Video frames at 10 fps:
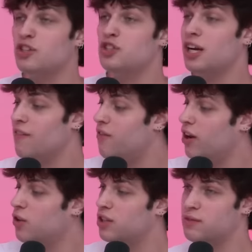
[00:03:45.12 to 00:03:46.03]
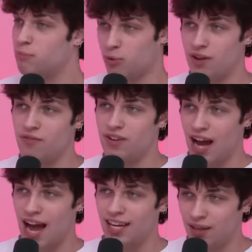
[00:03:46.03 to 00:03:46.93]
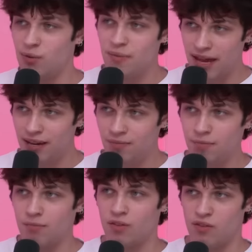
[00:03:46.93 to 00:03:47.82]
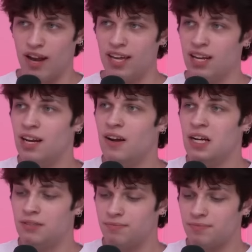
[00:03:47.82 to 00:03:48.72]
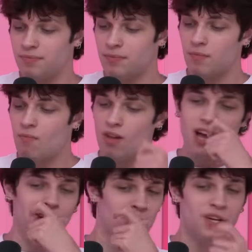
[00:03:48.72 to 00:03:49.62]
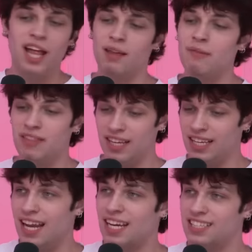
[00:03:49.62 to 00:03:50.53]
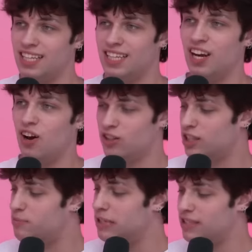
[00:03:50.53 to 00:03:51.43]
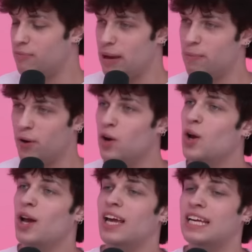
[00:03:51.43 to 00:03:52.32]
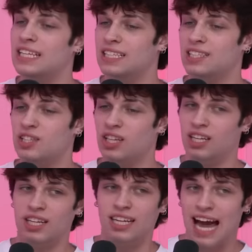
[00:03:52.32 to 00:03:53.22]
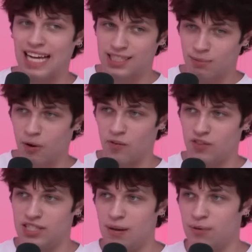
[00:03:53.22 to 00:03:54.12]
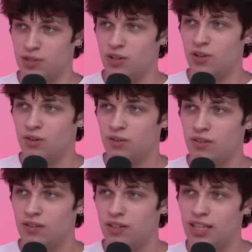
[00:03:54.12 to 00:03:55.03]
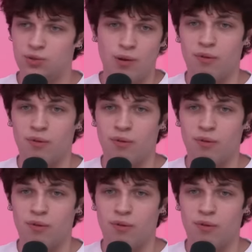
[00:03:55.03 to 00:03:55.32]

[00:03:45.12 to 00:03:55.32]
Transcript: just trying to follow this brief guide that we made, right? And you're telling me the next idea on this piece of paper is the last part of this episode. And that's why I'm